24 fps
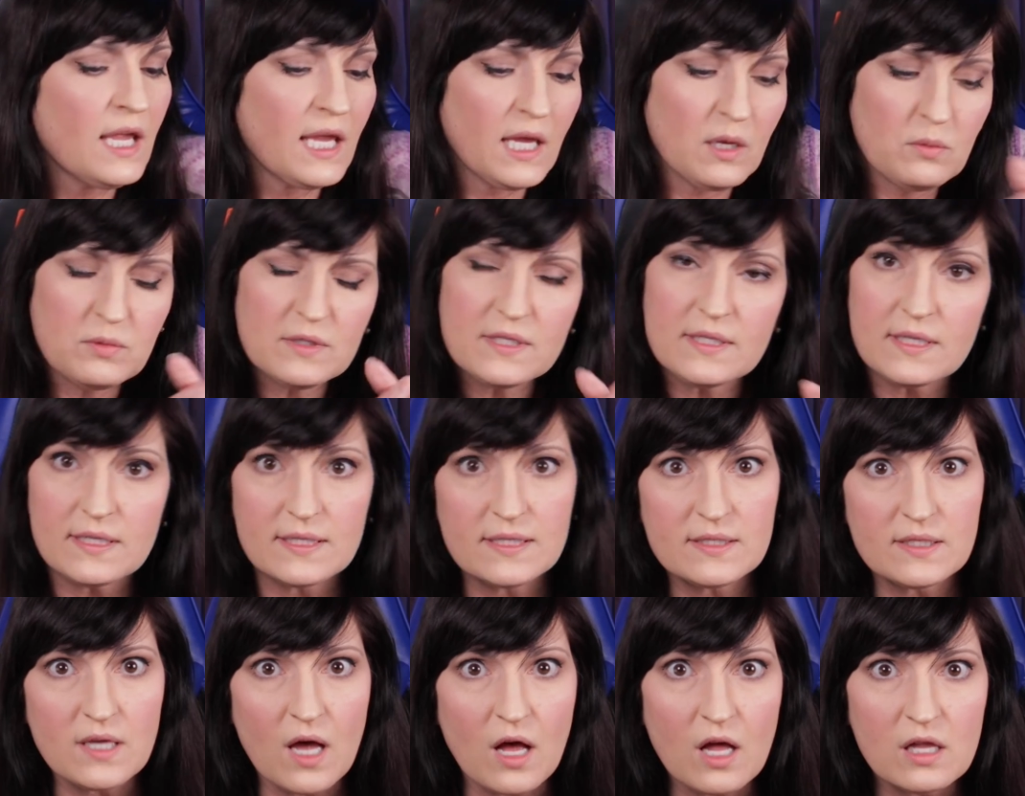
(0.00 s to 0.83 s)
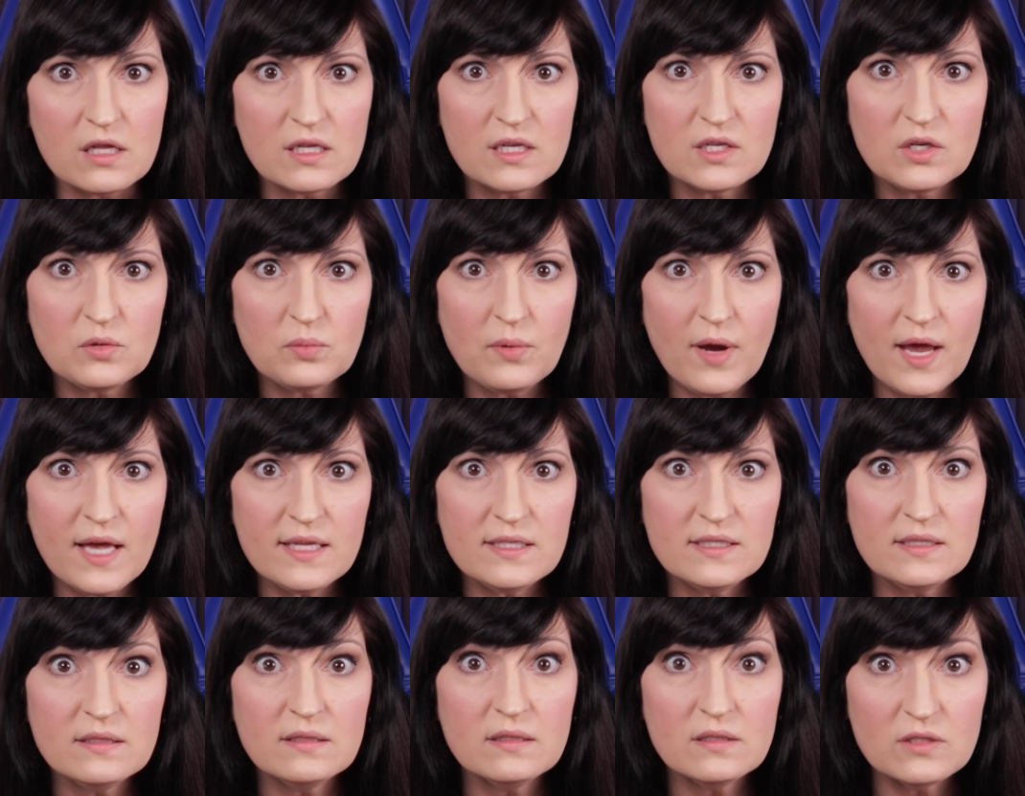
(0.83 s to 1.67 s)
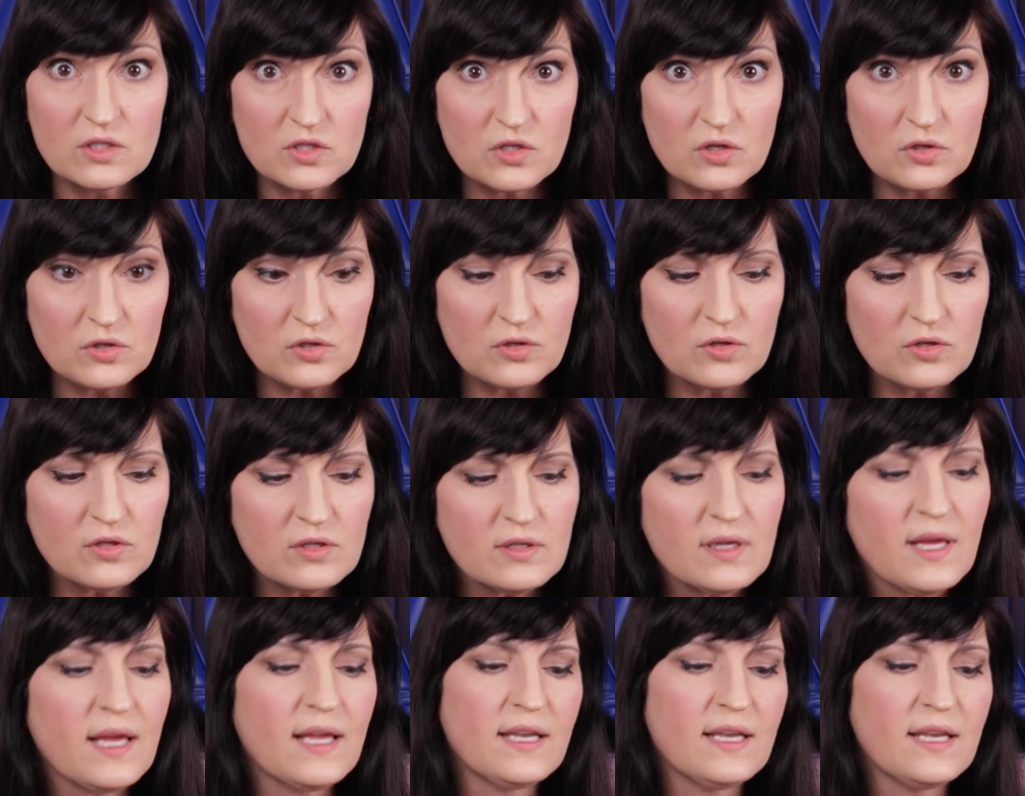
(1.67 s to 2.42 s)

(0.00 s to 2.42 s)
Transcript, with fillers: it was a solid red circle.